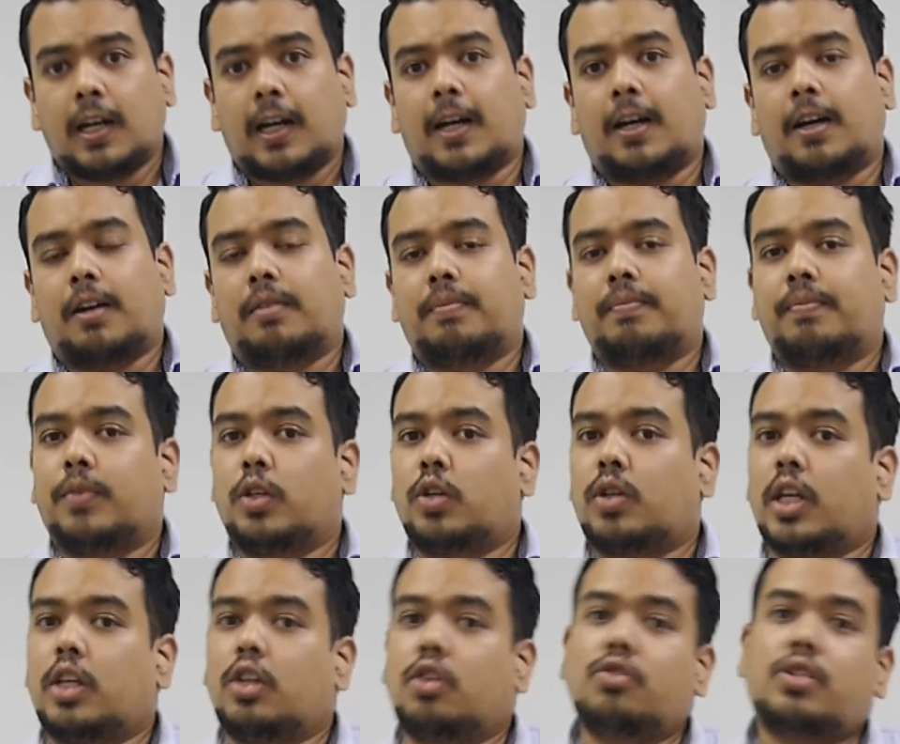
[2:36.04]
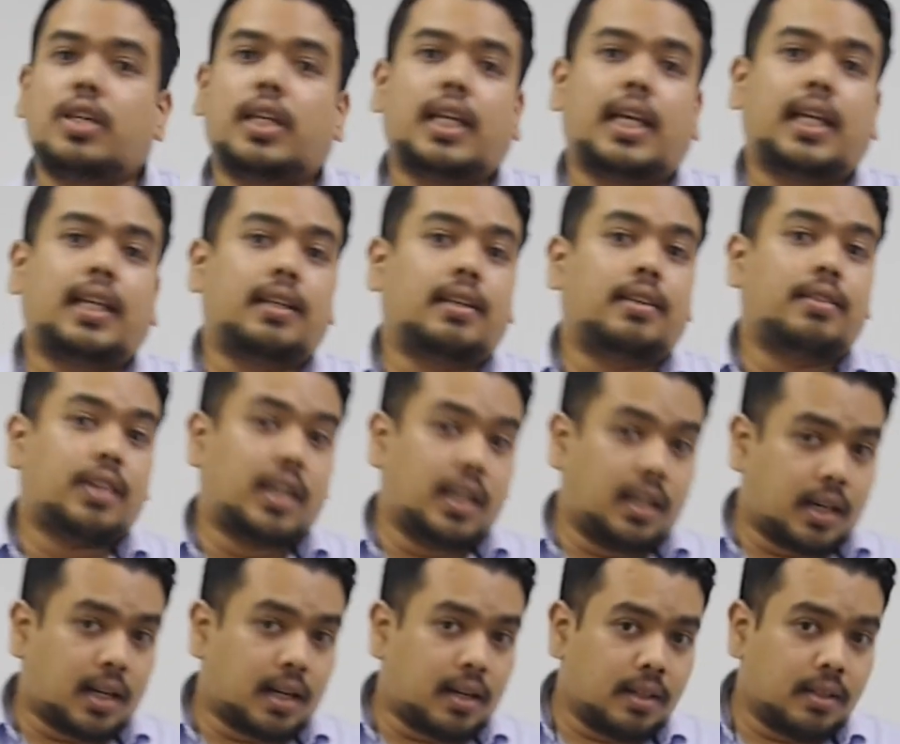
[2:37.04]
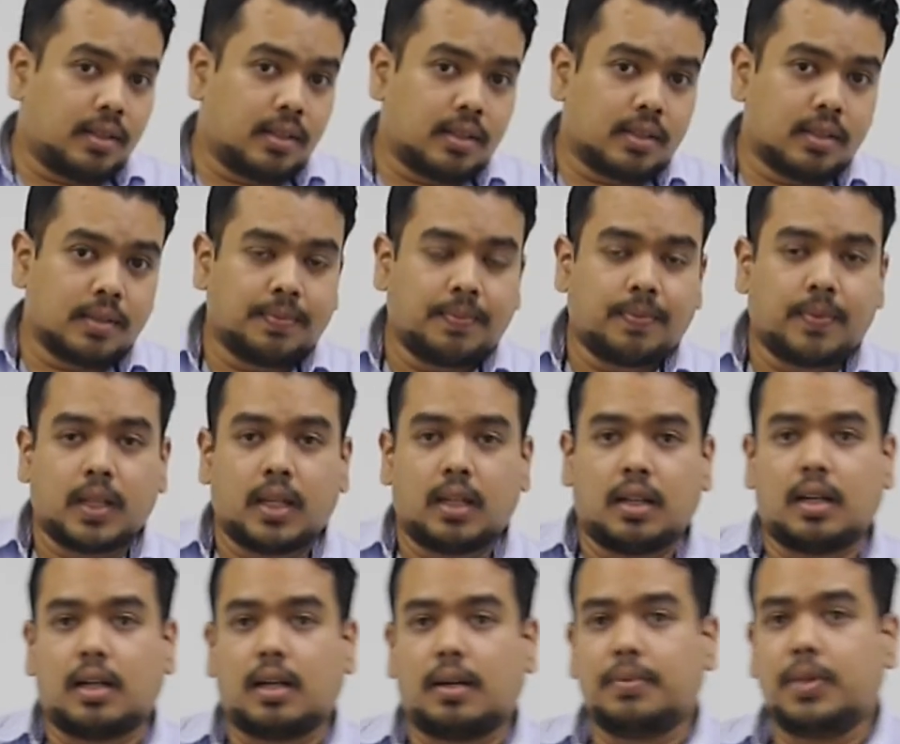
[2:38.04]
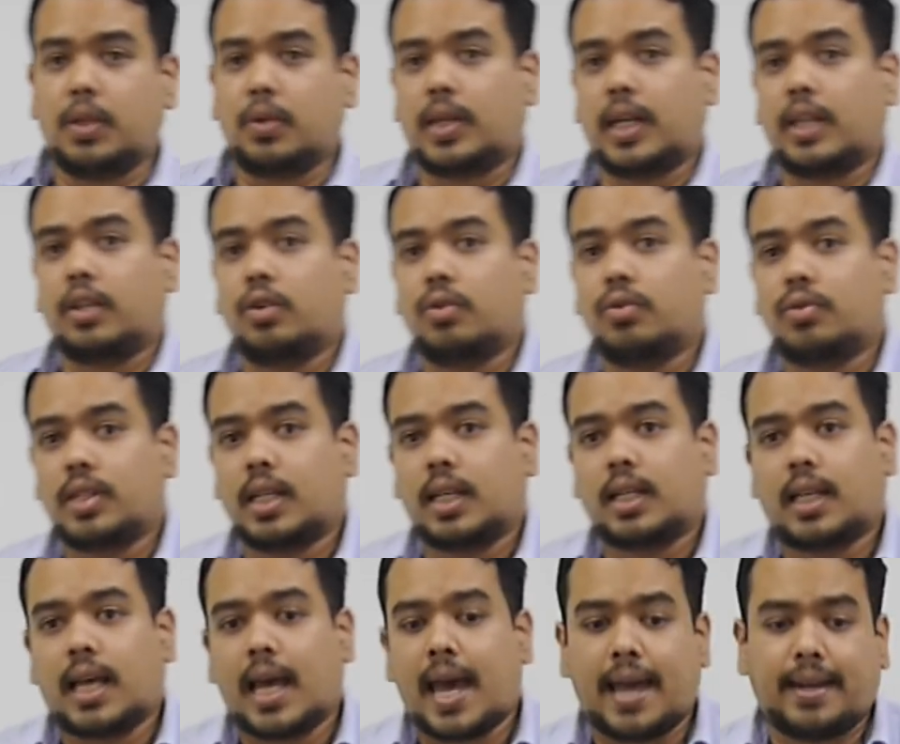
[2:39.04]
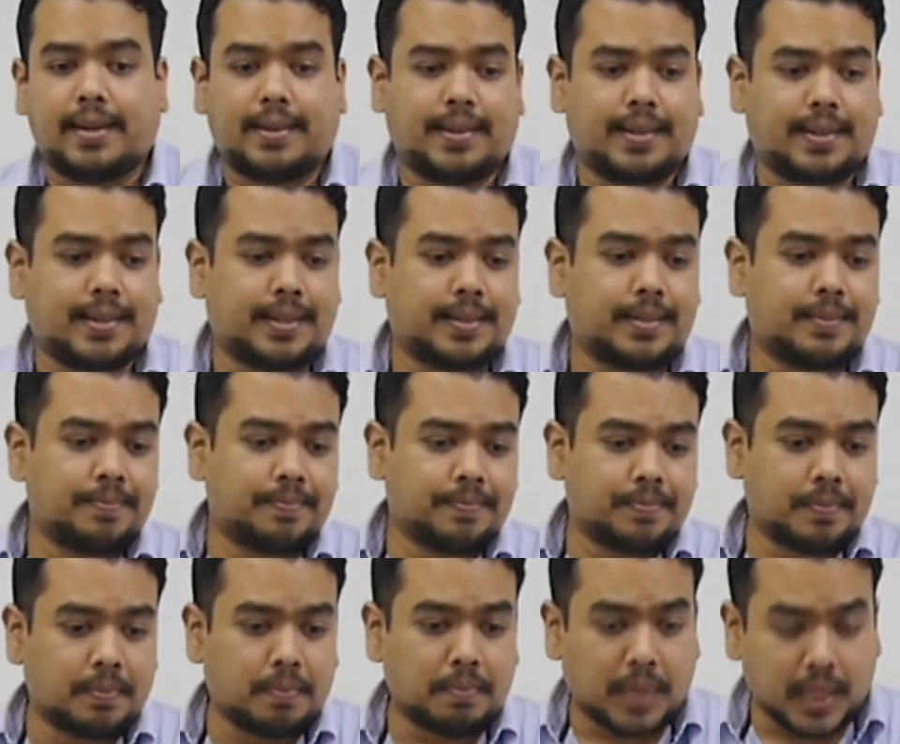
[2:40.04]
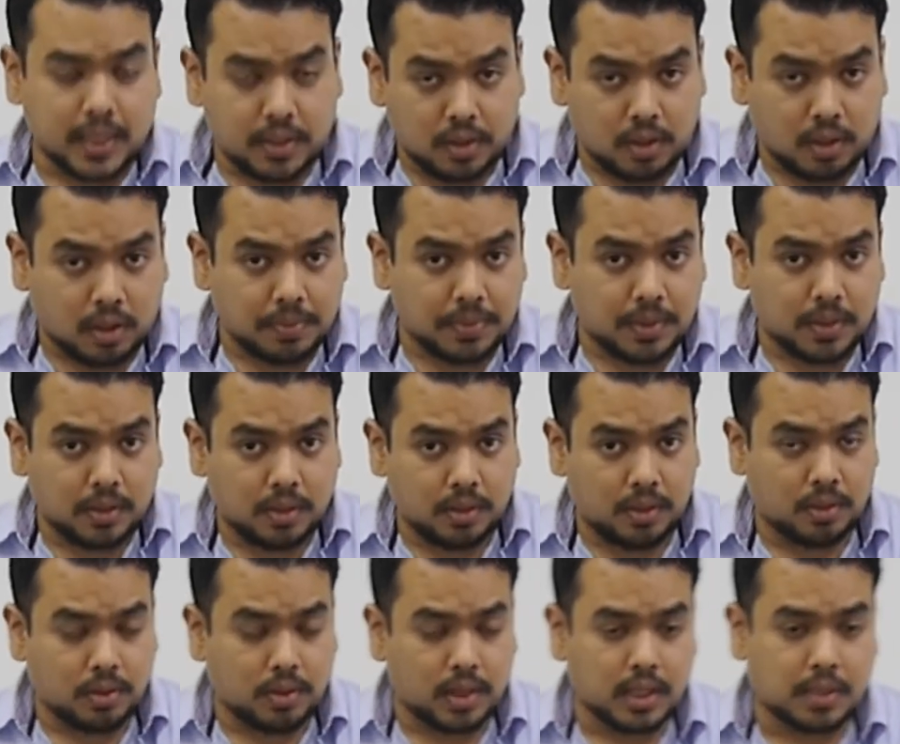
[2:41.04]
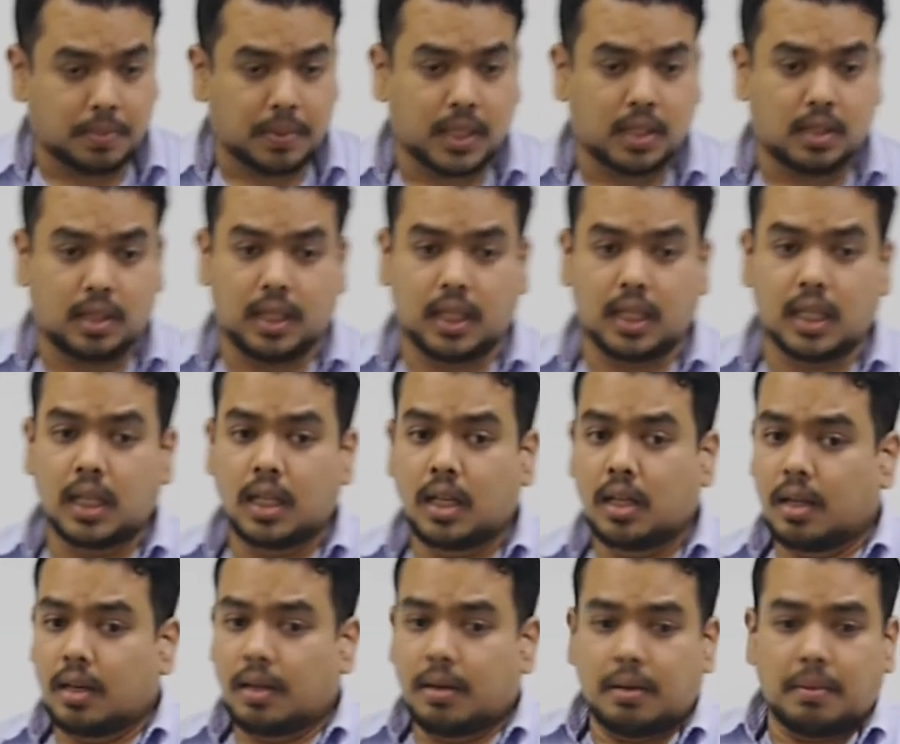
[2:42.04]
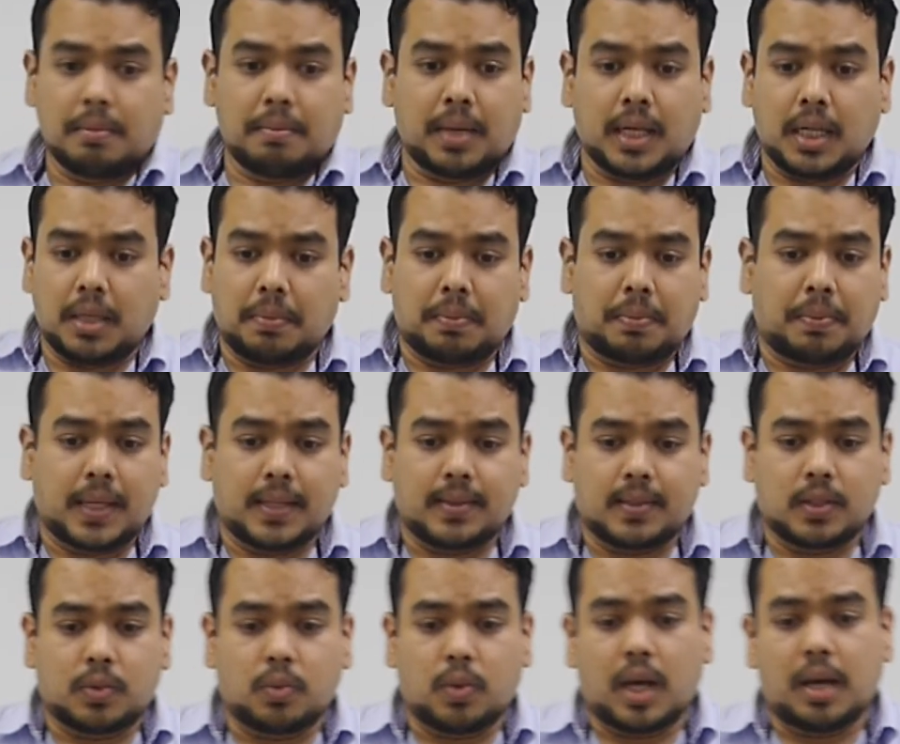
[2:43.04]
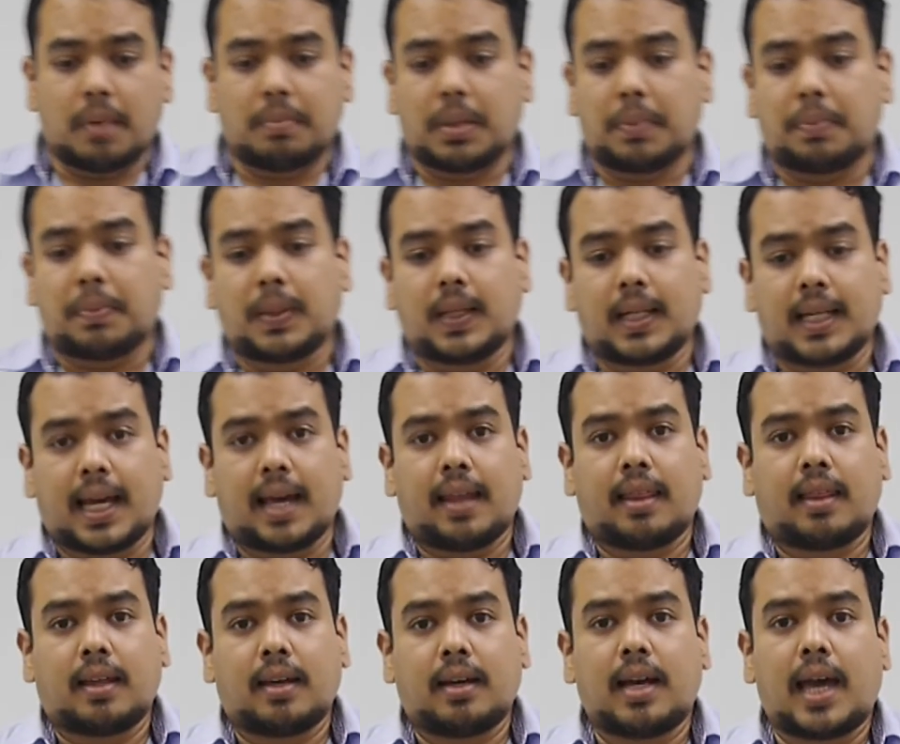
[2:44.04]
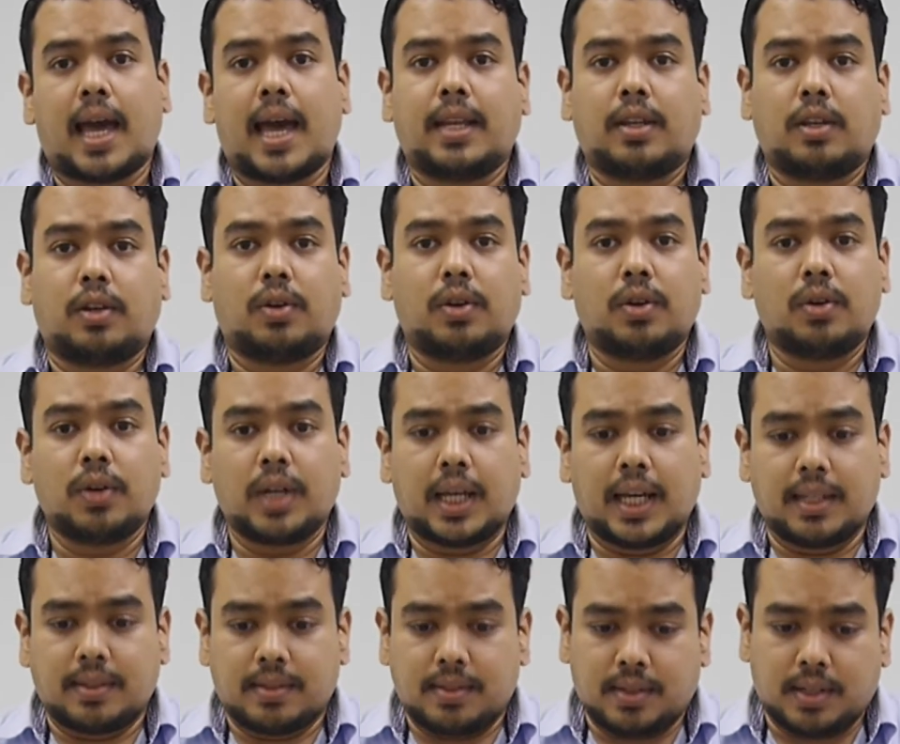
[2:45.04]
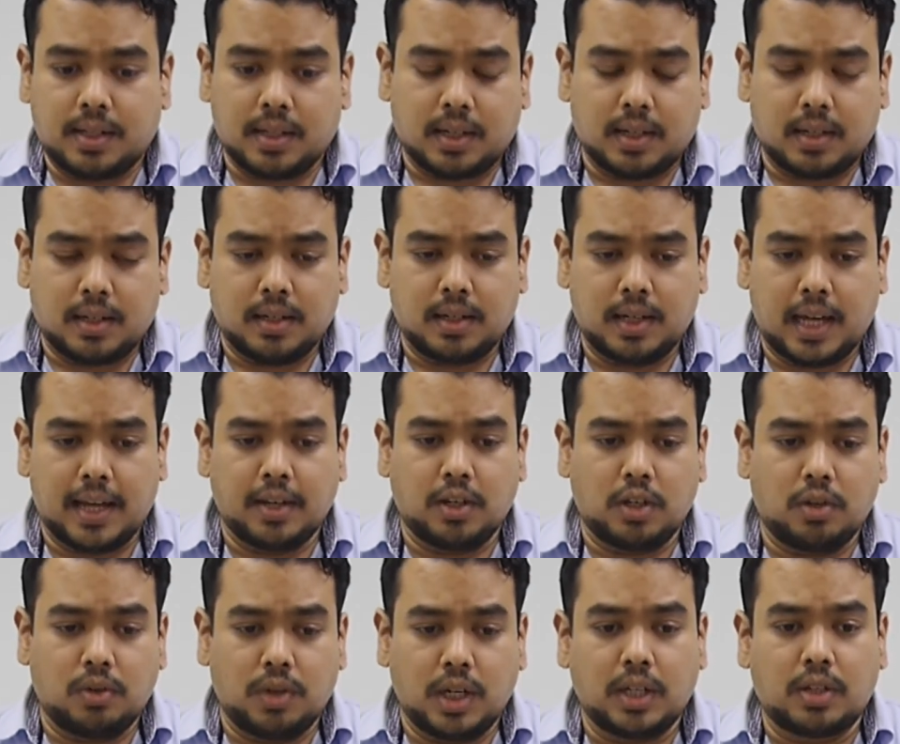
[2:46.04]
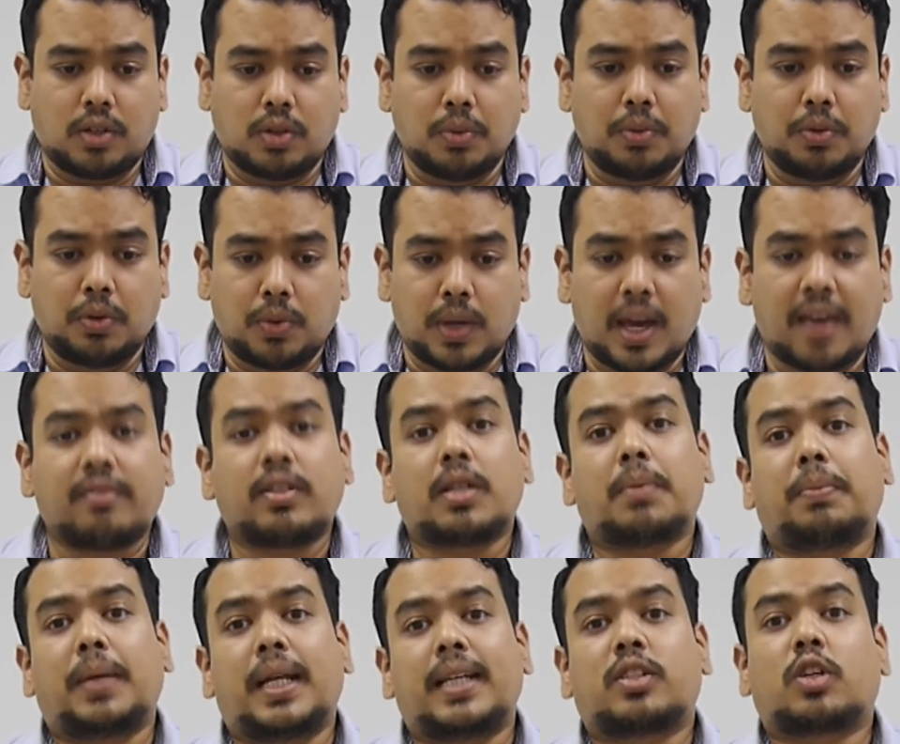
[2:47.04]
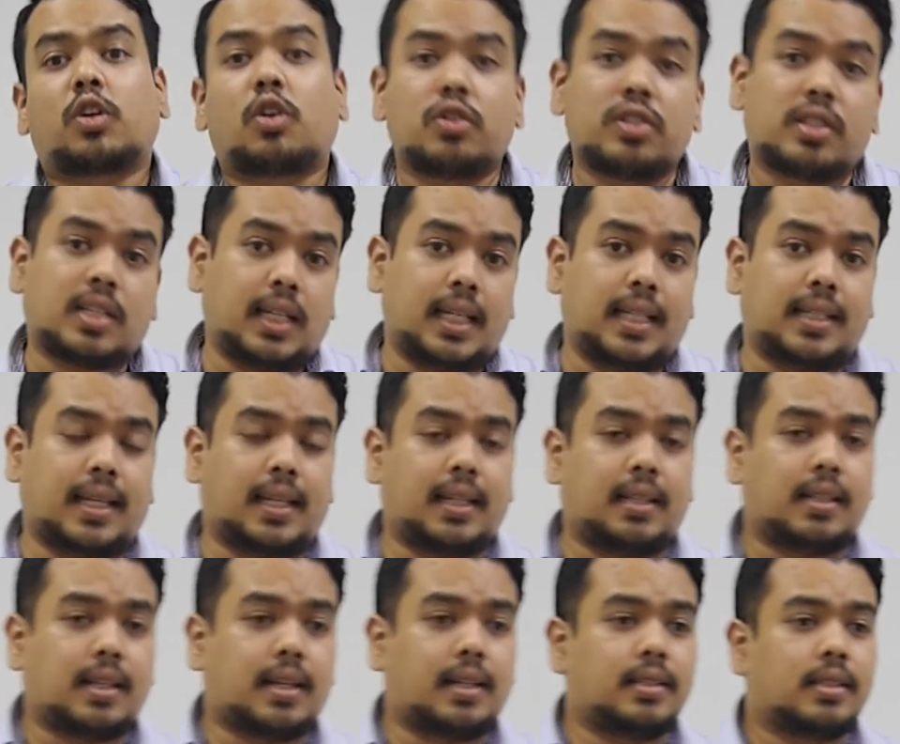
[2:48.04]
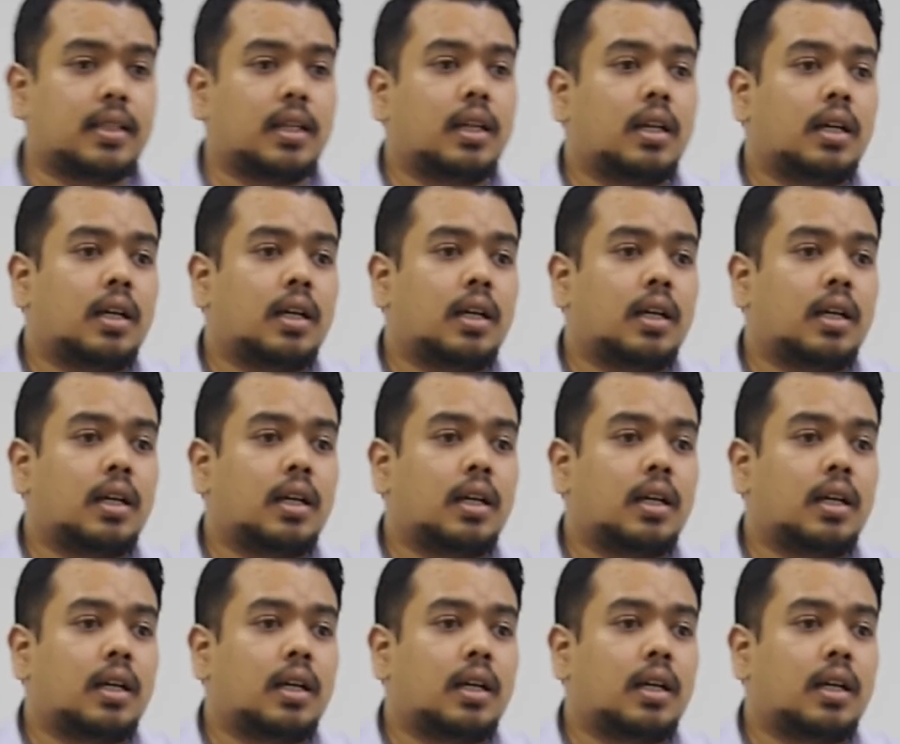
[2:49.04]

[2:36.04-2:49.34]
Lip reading: You can use it in kindergartens. You can use it at bus stops, you know, especially many places where people gather and, you know, it's and you need to have the place constantly sanitized.